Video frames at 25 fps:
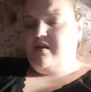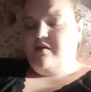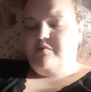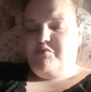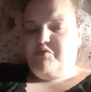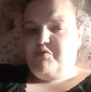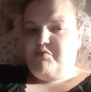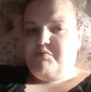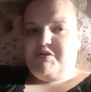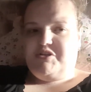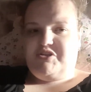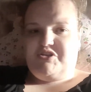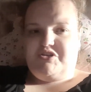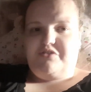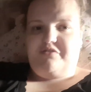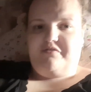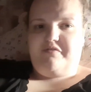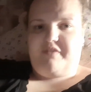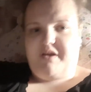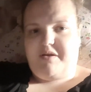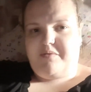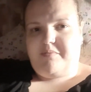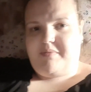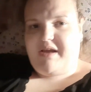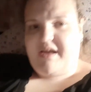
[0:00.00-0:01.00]
Put my
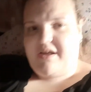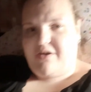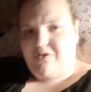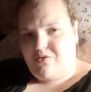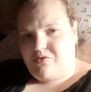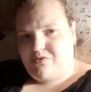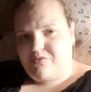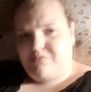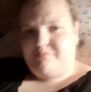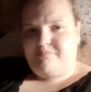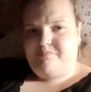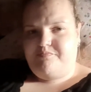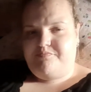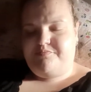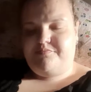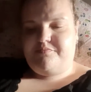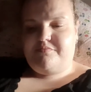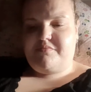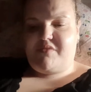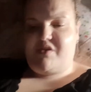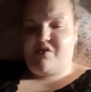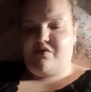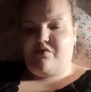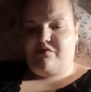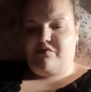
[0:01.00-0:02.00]
duvet back on
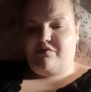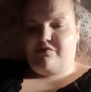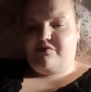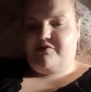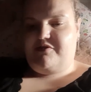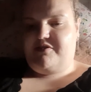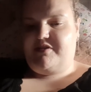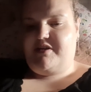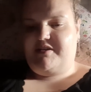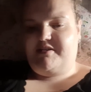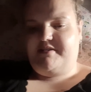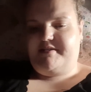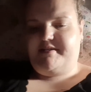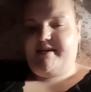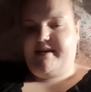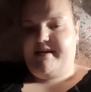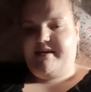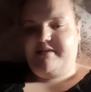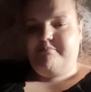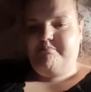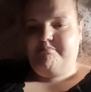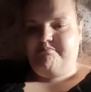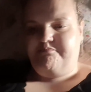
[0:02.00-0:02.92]
Sunday.